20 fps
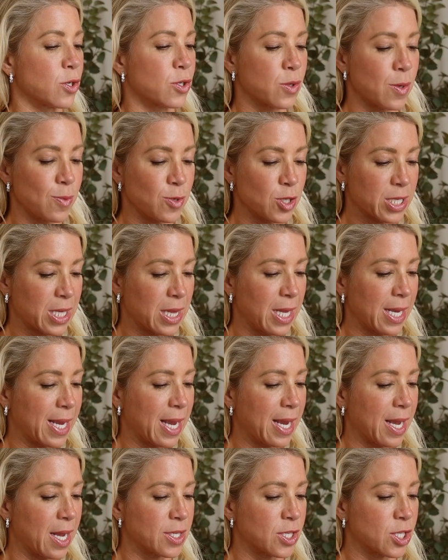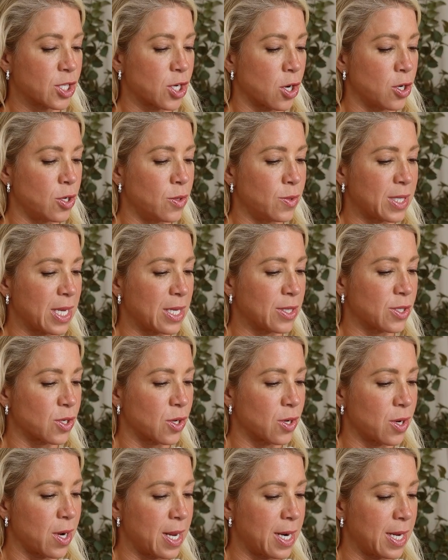So I'm just clicking on start new
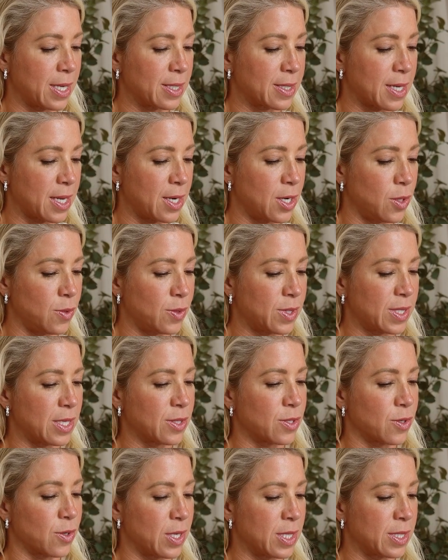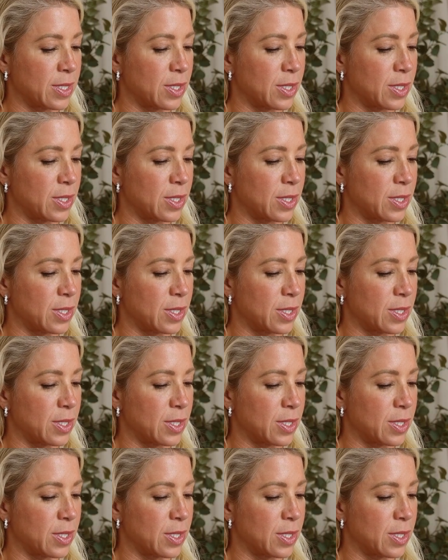sensor and I said new sensor is